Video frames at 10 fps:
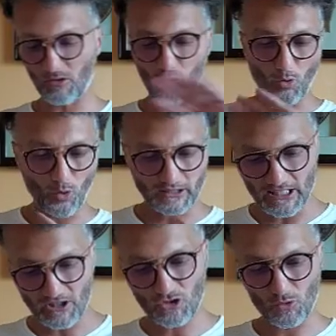old
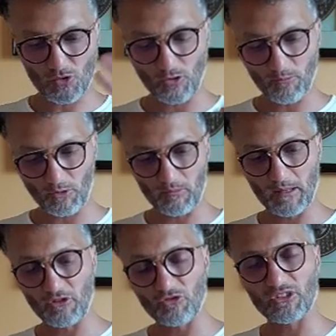issues, old problems.